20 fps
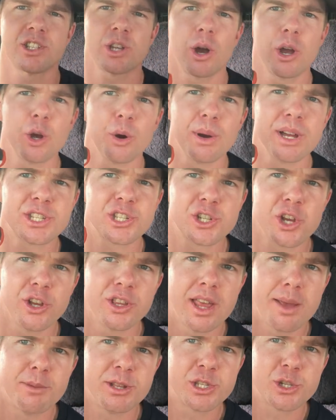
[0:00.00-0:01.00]
so i always
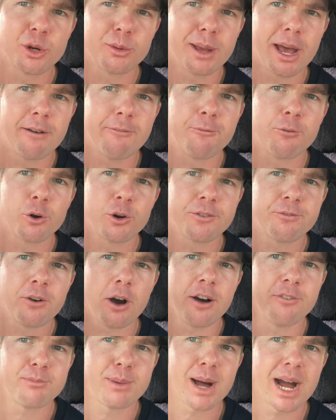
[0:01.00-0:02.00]
turn them into about
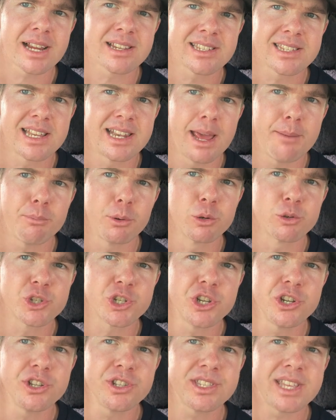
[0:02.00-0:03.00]
45 bucks the netball
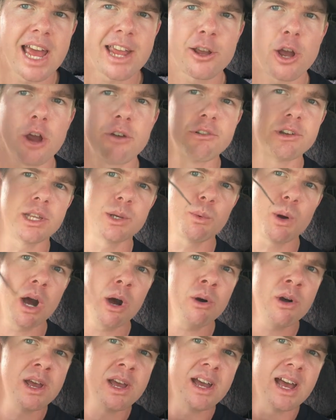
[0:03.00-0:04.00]
shoes they go really
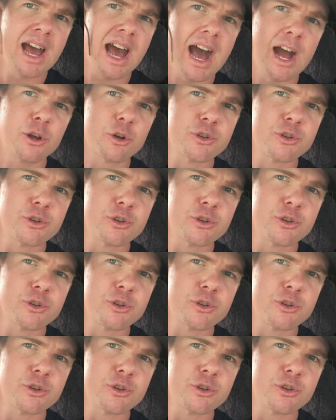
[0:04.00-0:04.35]
well uh,